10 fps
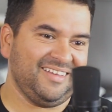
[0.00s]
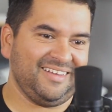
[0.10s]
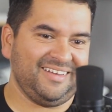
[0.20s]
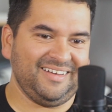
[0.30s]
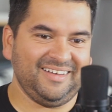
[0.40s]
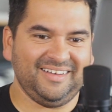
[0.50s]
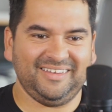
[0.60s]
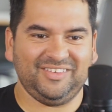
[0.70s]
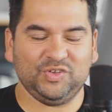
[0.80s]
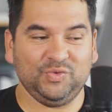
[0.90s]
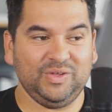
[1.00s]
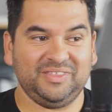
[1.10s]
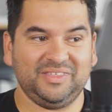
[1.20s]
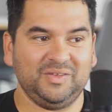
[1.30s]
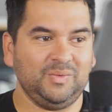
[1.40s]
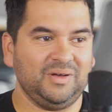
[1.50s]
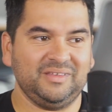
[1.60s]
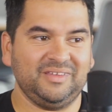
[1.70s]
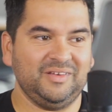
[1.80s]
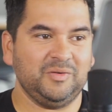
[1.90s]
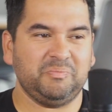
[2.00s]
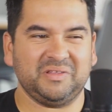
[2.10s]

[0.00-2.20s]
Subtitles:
You can do anything you want, but